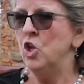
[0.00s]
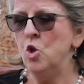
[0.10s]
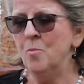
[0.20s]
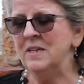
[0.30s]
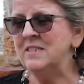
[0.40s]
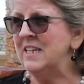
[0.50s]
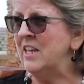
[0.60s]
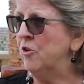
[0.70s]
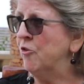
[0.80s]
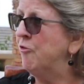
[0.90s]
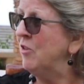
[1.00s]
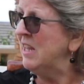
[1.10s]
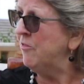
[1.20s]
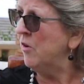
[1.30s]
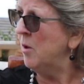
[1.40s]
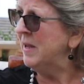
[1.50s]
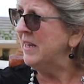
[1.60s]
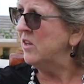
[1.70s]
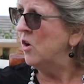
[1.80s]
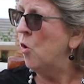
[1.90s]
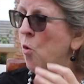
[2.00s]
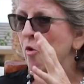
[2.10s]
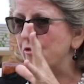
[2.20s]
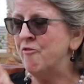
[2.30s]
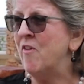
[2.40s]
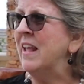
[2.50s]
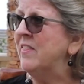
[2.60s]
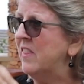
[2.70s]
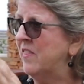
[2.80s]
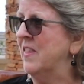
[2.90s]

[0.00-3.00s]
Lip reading: You must either flee from it or fight the